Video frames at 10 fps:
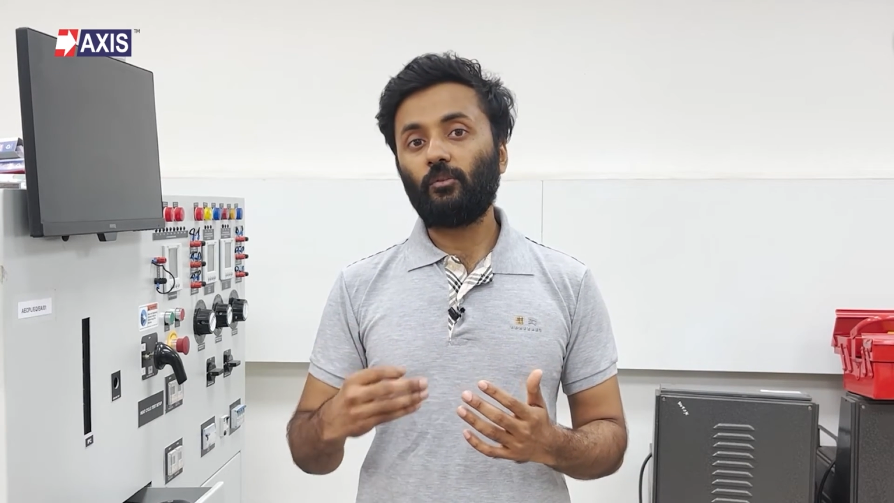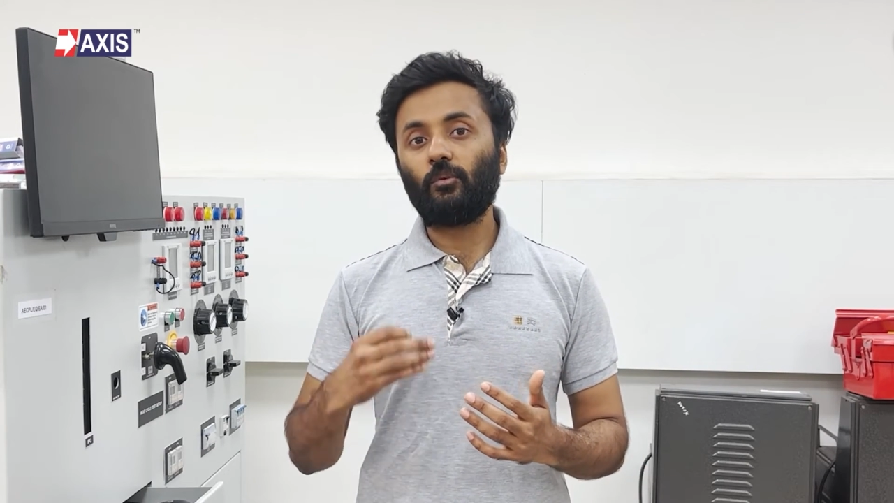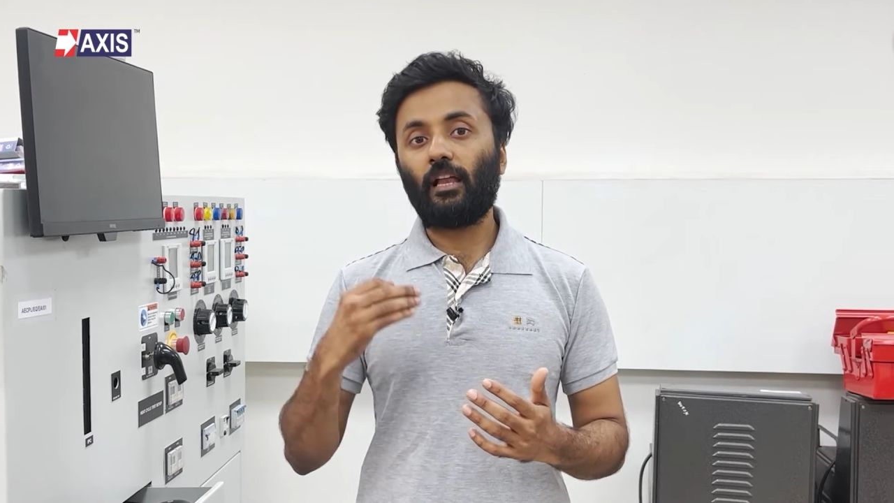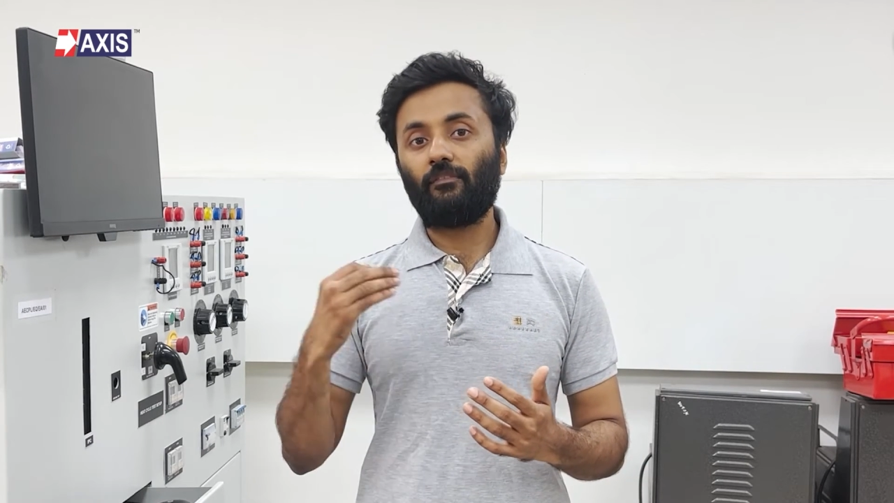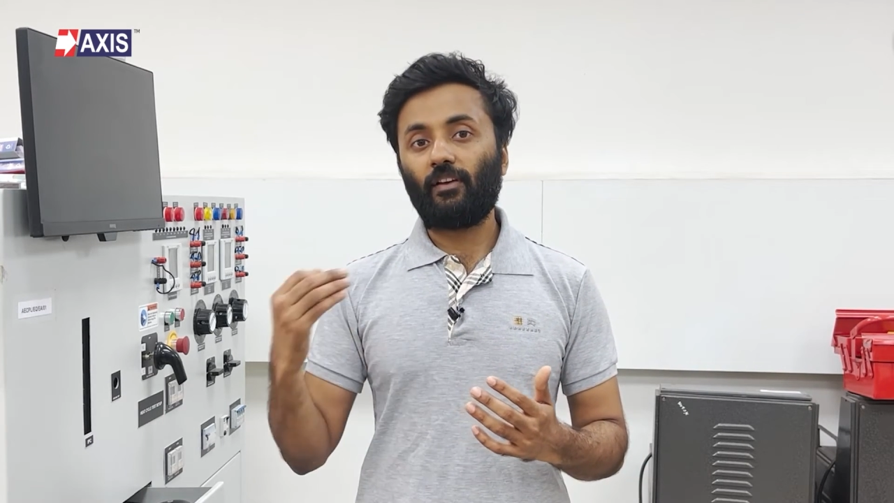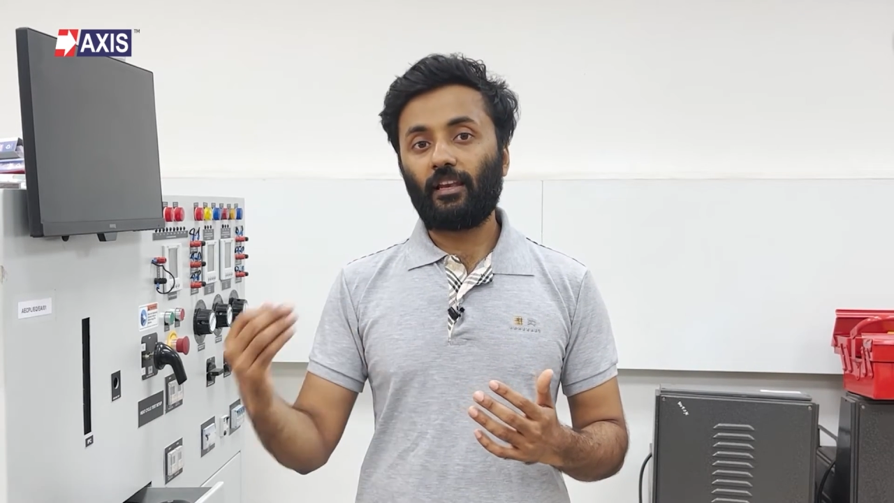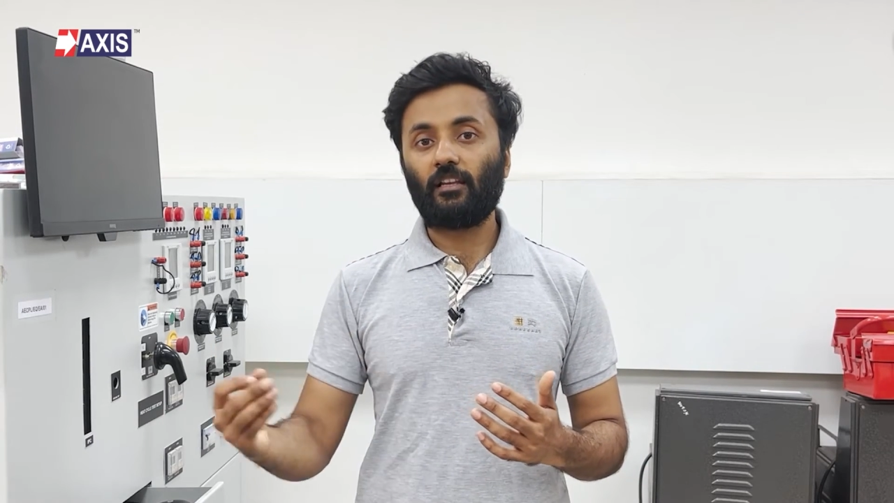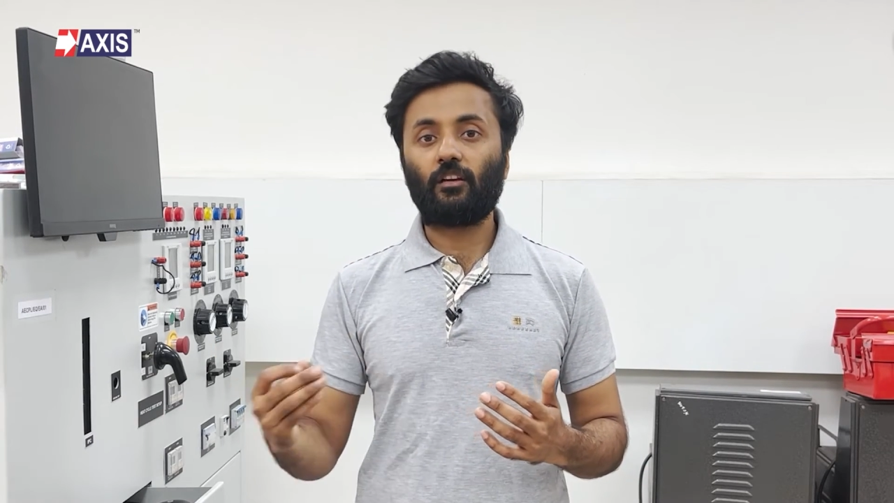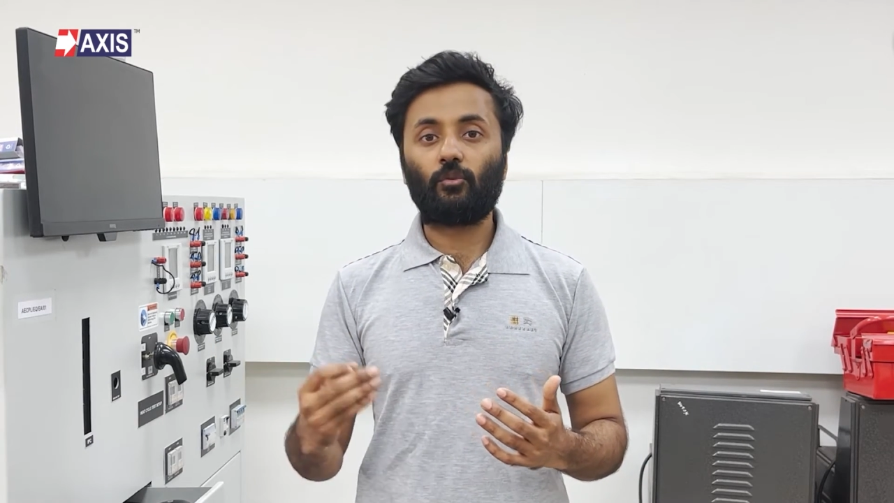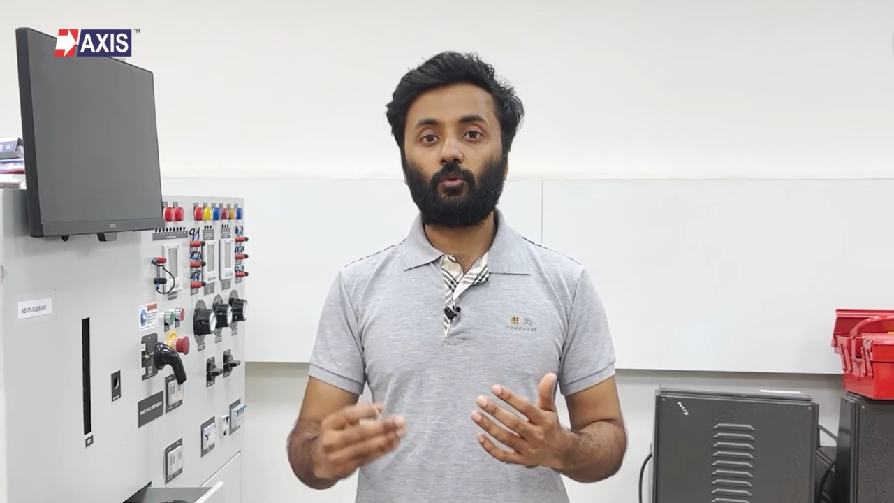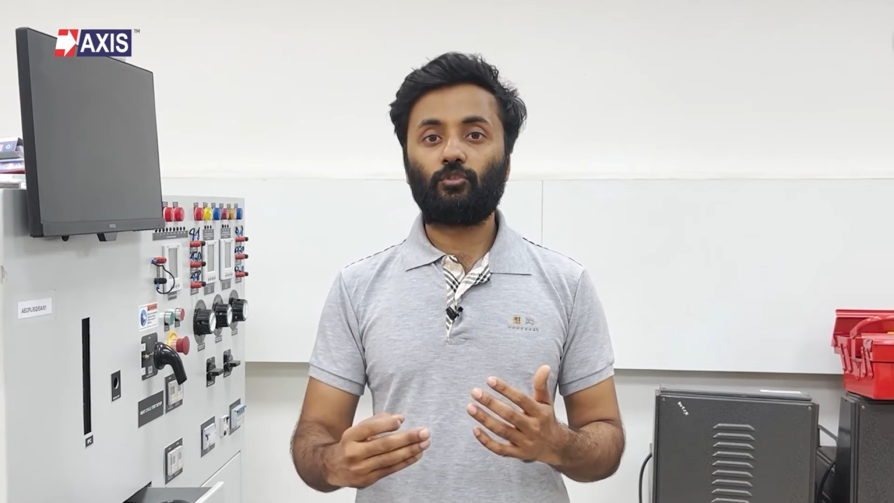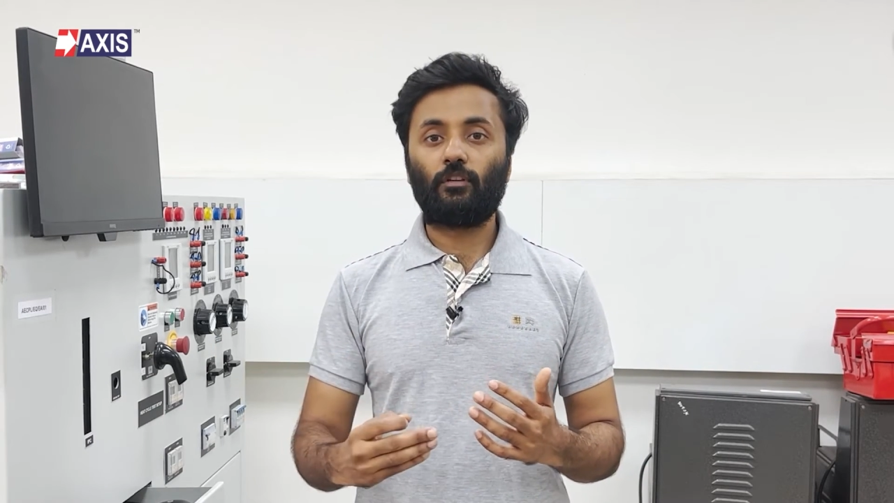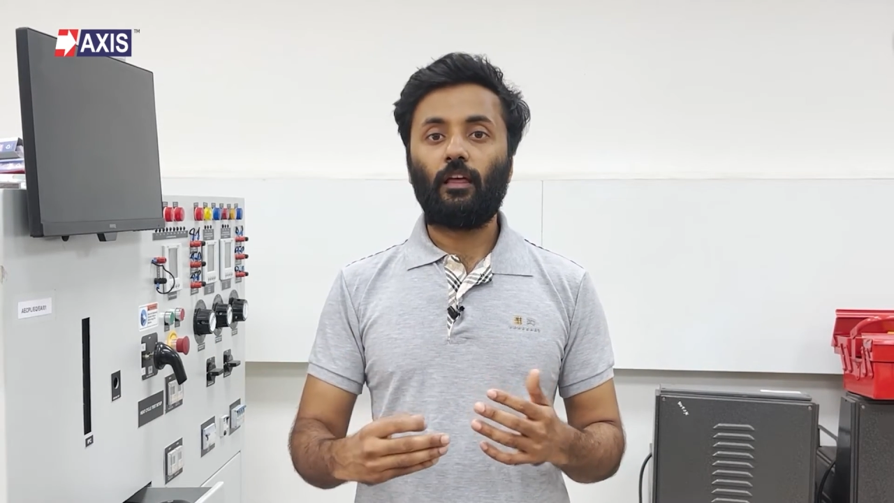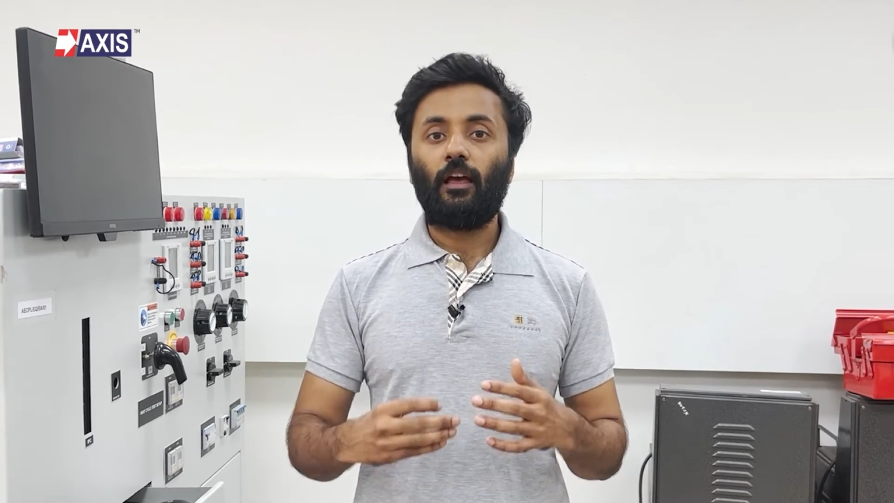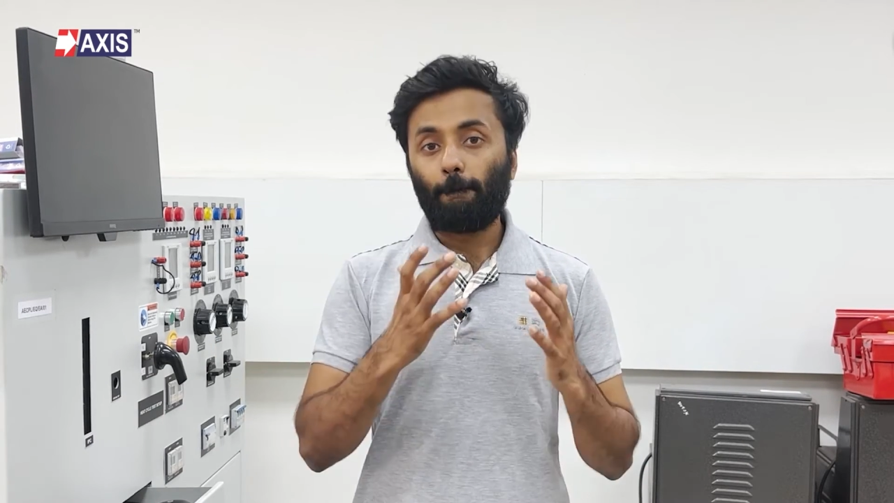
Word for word: to galvanic corrosion.